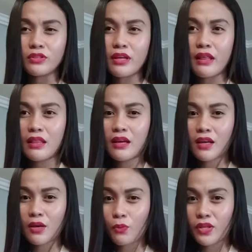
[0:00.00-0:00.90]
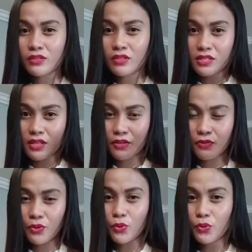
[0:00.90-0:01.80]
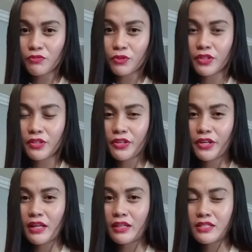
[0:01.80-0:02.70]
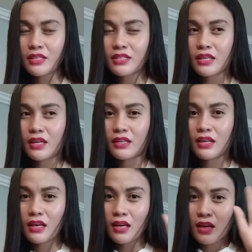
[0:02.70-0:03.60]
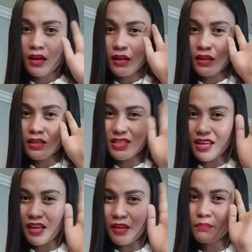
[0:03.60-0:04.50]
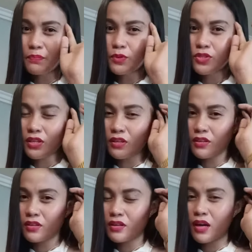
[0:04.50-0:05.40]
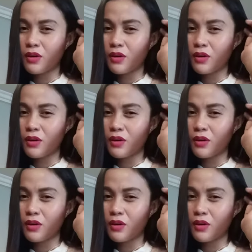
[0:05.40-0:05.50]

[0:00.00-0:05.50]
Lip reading: and then I went inside the room for the urinalysis, and the same procedure. I